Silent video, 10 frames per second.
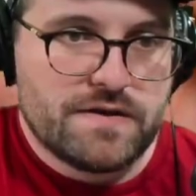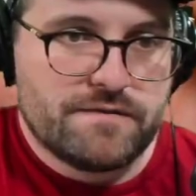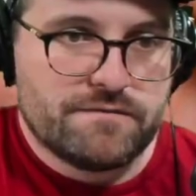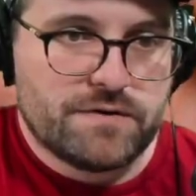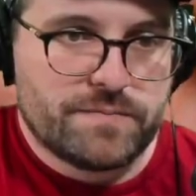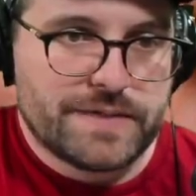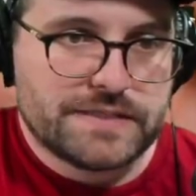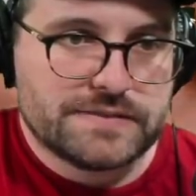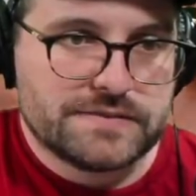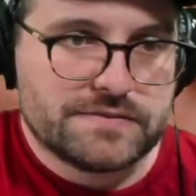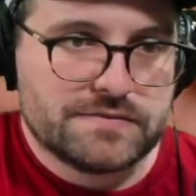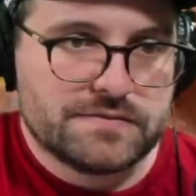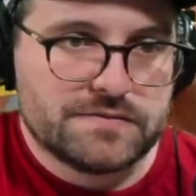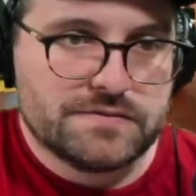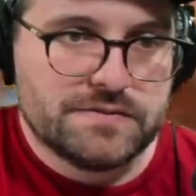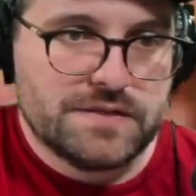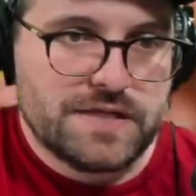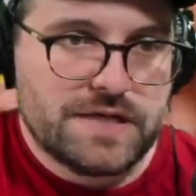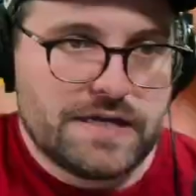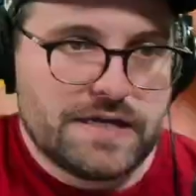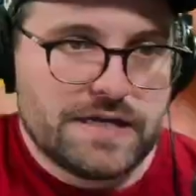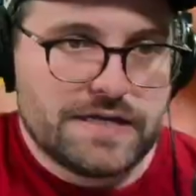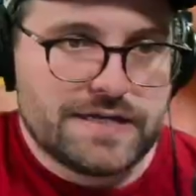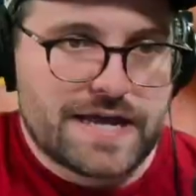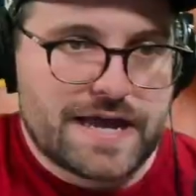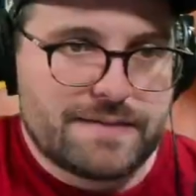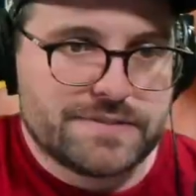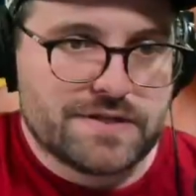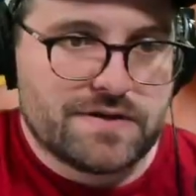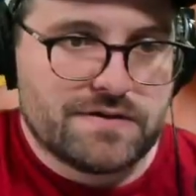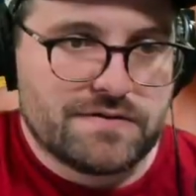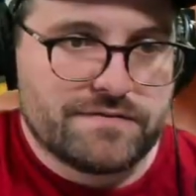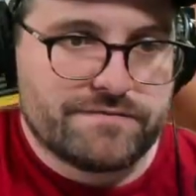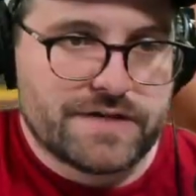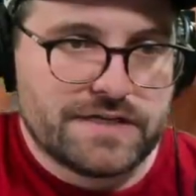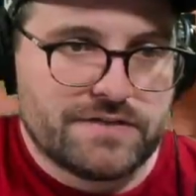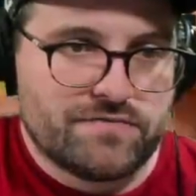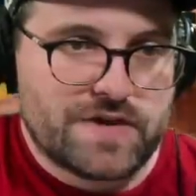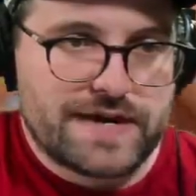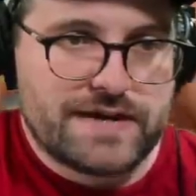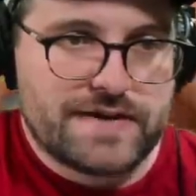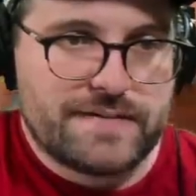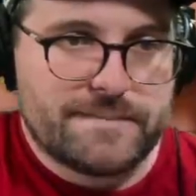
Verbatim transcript: Vulpix, and an Absol. Regular rare.